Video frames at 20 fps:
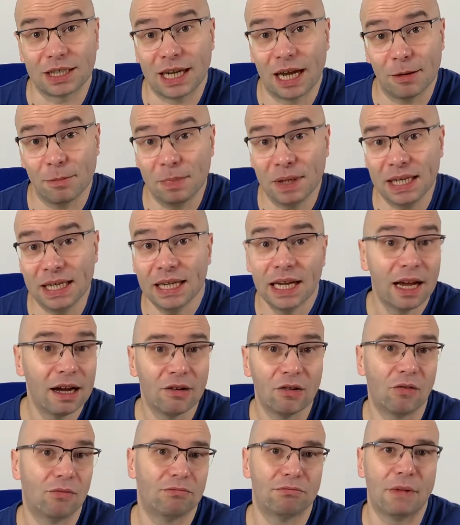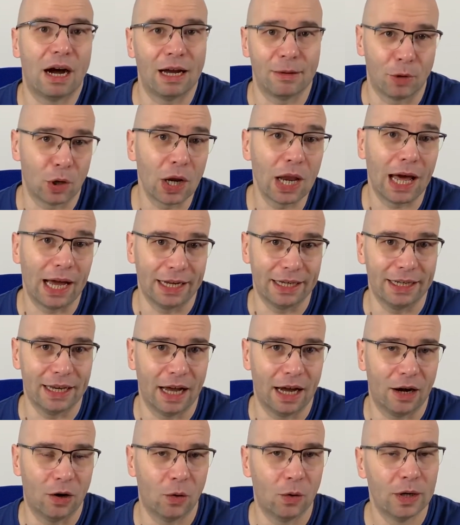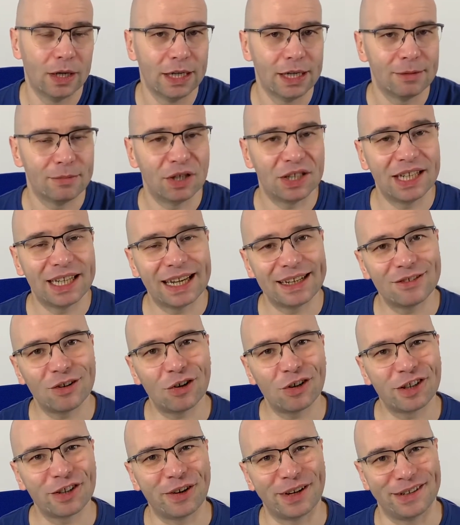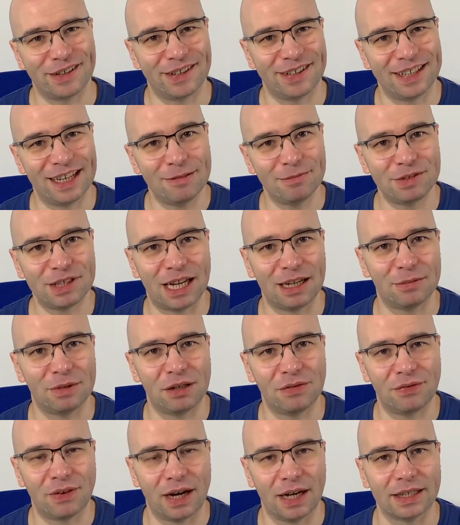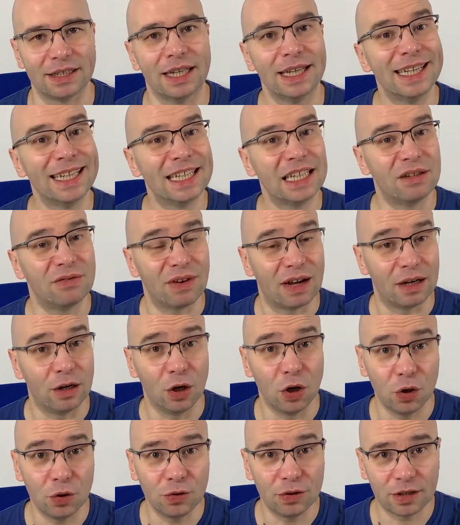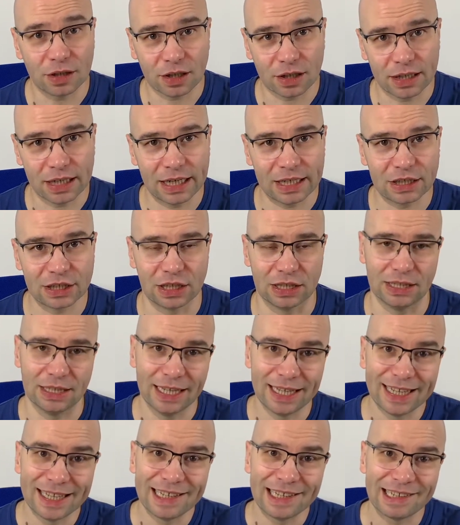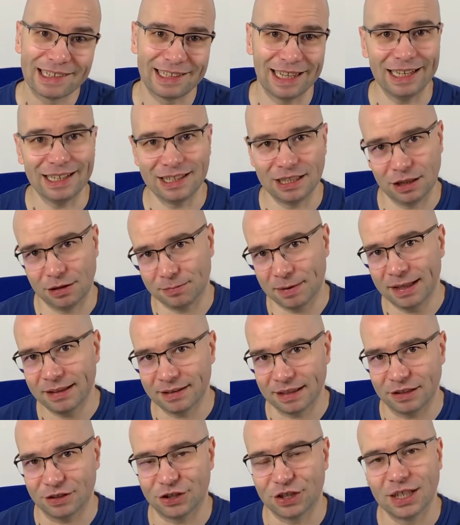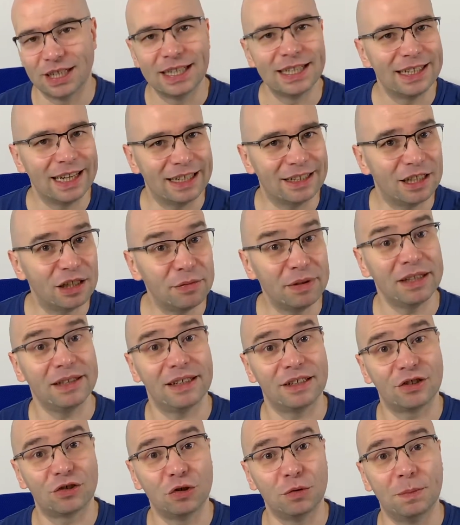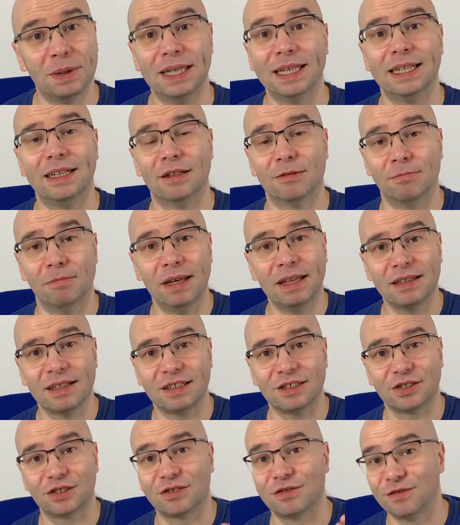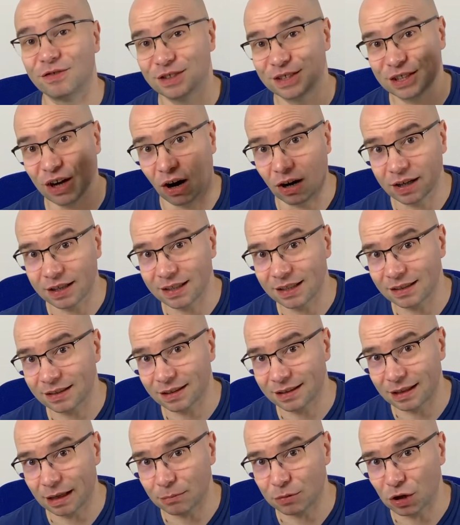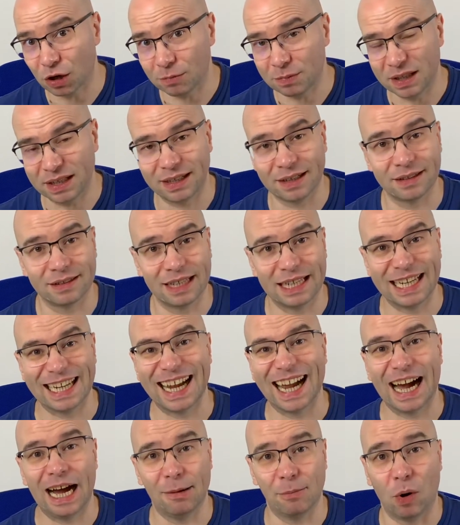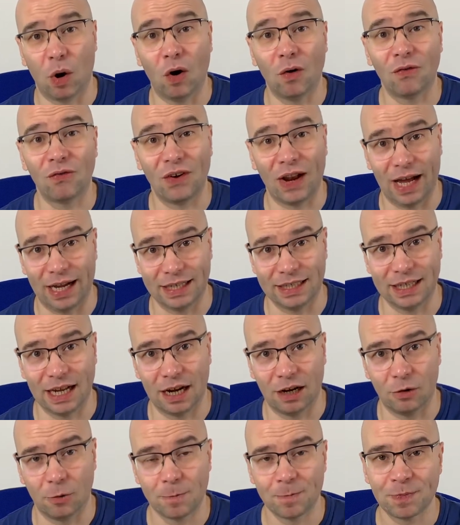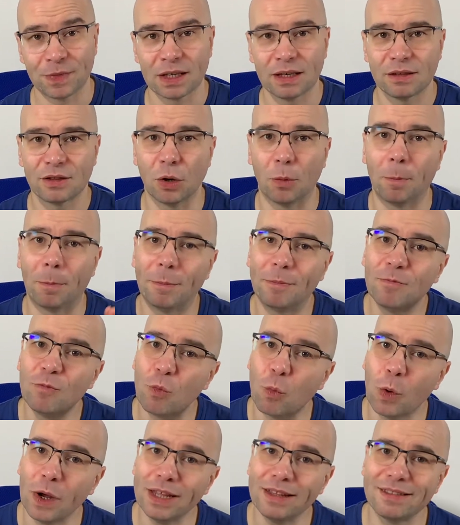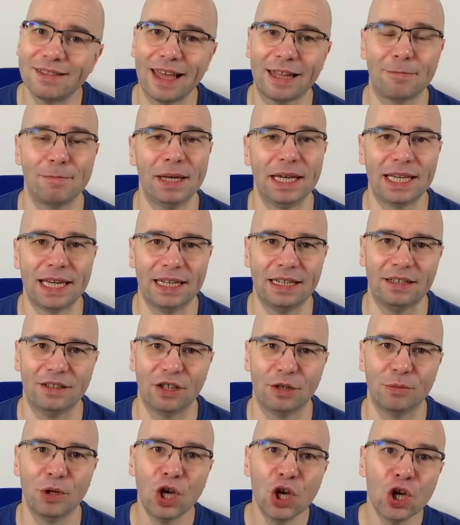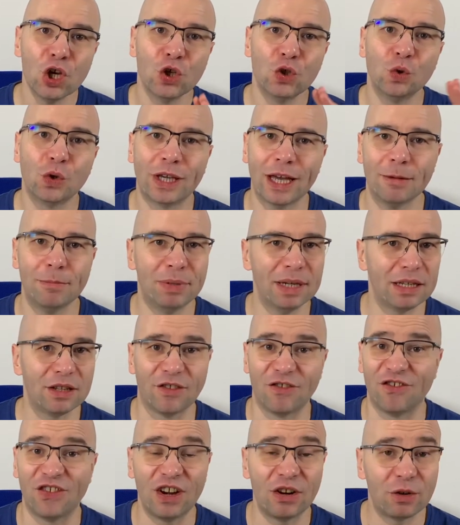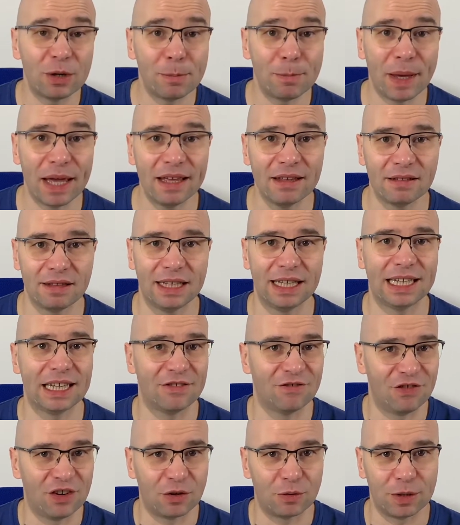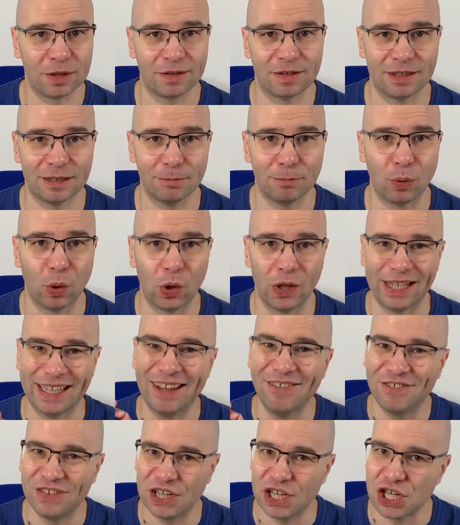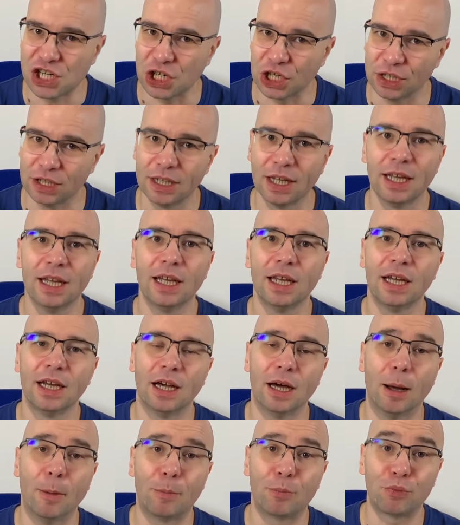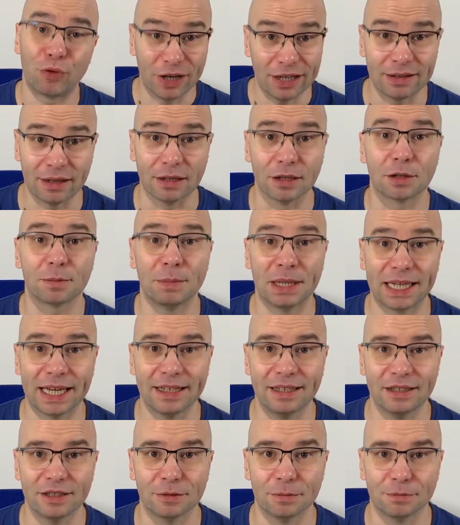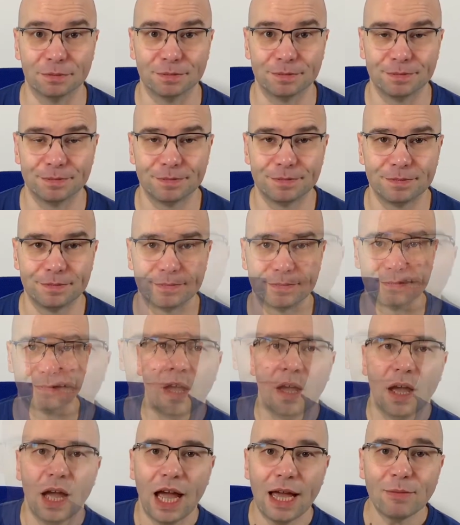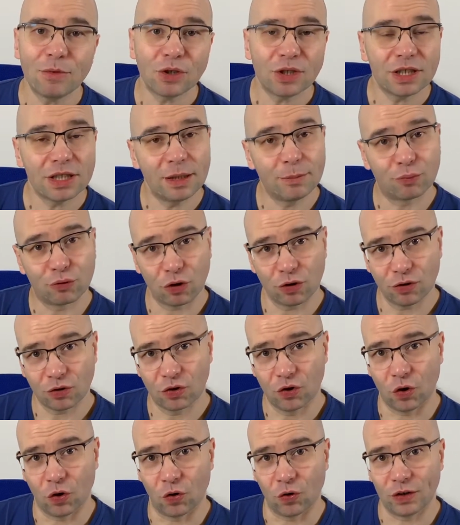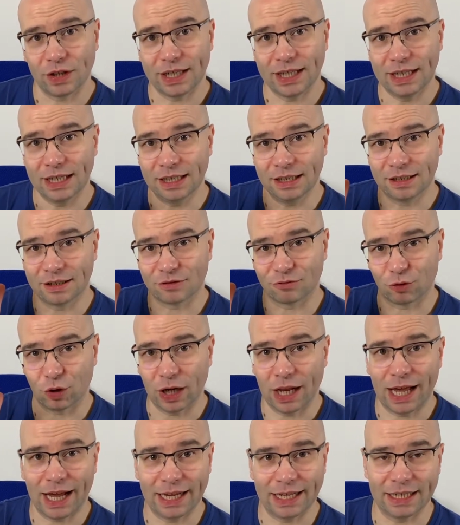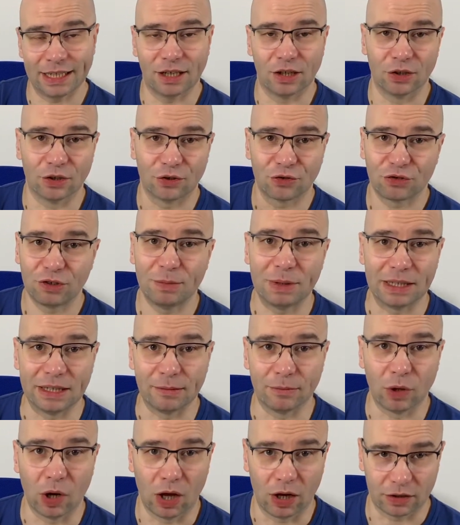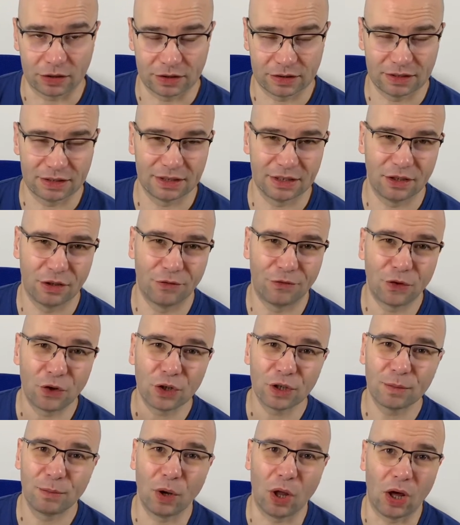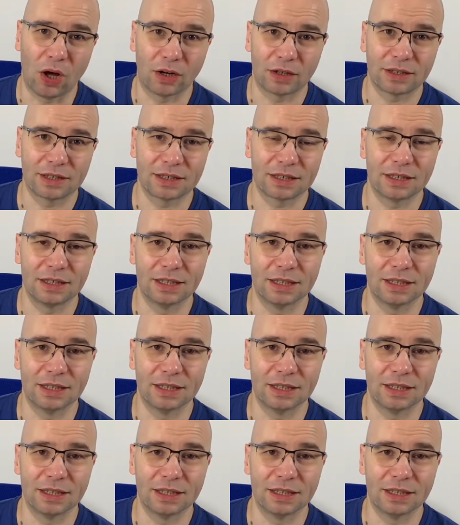can be, I'm online now. But it can also at the same time define, if I lose the connection, send this message. And this message could be a message targeting the same topic and saying, I'm offline now. So with that mechanism, you can build a very basic and very simple and efficient presence mechanism. MQTT protocol is relying on three building blocks. The first block